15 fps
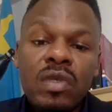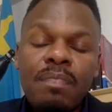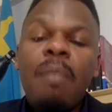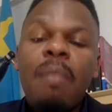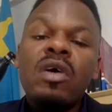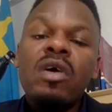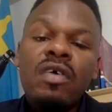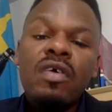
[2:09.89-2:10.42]

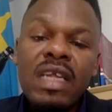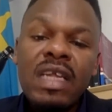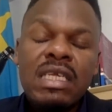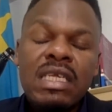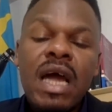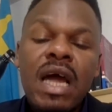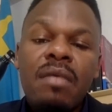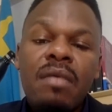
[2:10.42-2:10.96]
But most of the
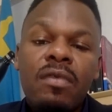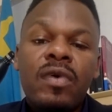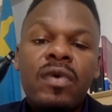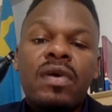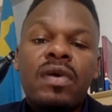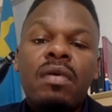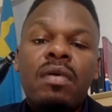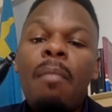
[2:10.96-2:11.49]
time,
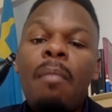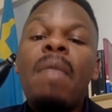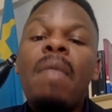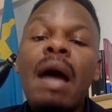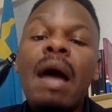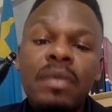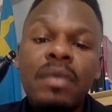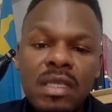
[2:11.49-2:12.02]
or
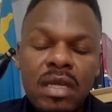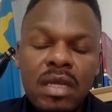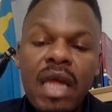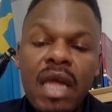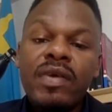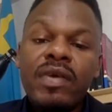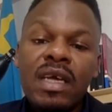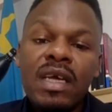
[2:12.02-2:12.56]
maps
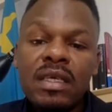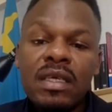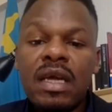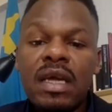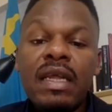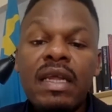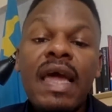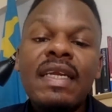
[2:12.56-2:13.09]

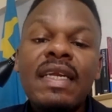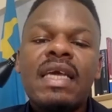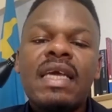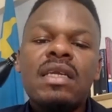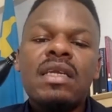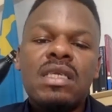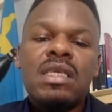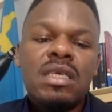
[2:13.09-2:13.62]

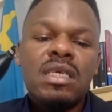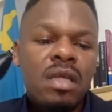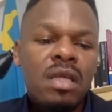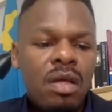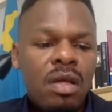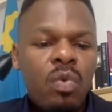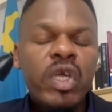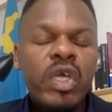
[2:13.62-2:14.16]
indicating
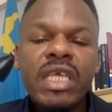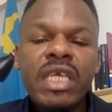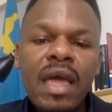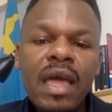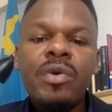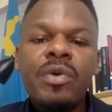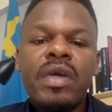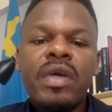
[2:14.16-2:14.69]
which
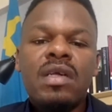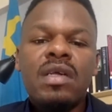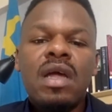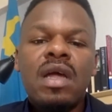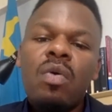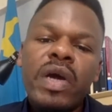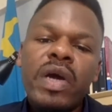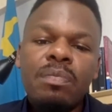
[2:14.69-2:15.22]
areas
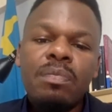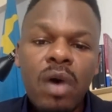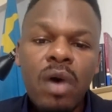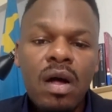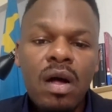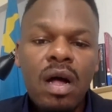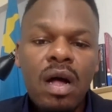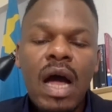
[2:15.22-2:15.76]
are quite
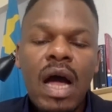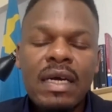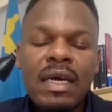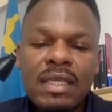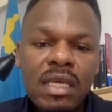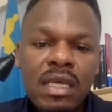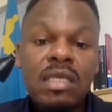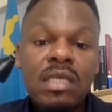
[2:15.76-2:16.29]
more
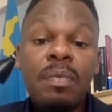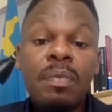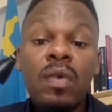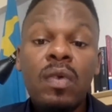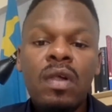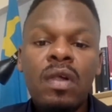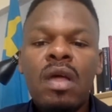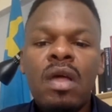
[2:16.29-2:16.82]

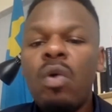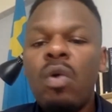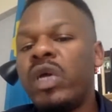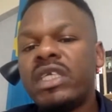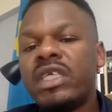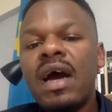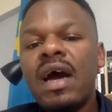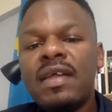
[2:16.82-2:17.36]
accessible,
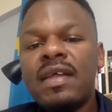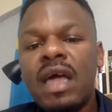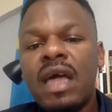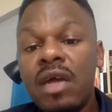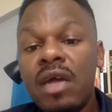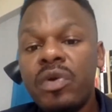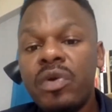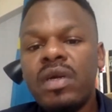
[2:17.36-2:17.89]
which other
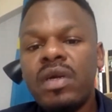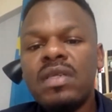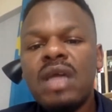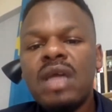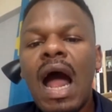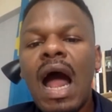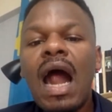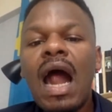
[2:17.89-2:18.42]
areas
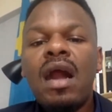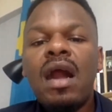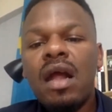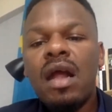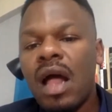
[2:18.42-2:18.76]
are